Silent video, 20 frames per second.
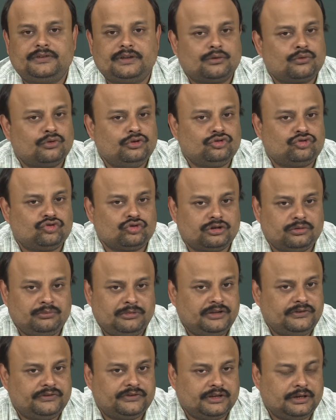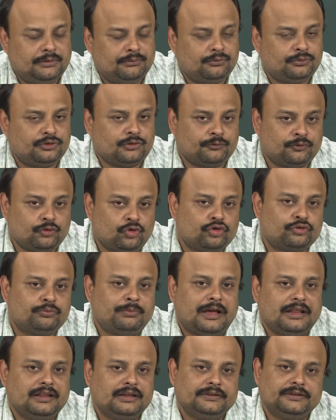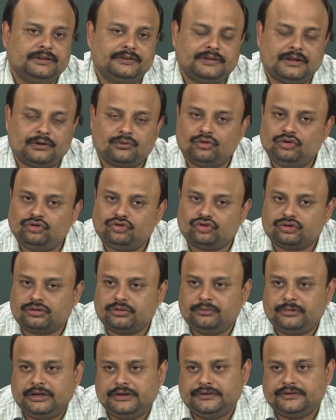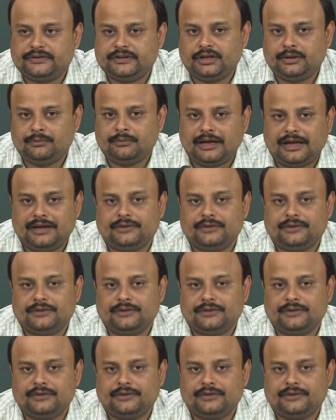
are going to remain same, the force balances are going to remain same